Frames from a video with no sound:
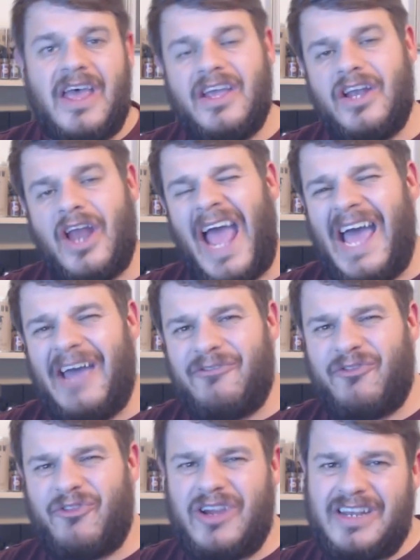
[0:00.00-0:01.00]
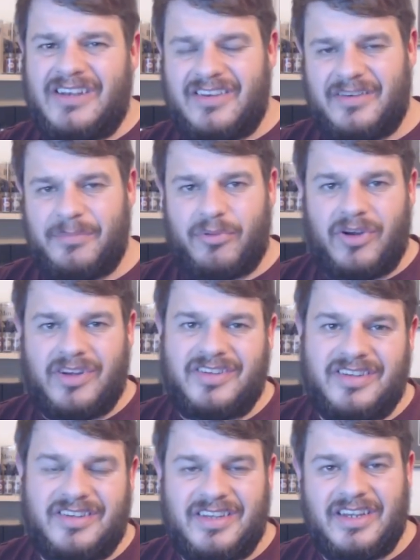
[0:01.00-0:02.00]
you know, average
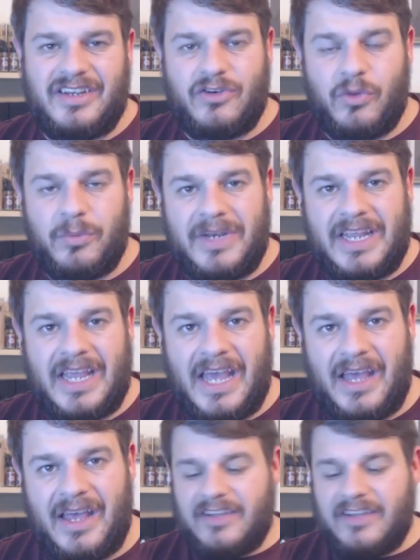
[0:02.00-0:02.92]
prices that you'd normally get.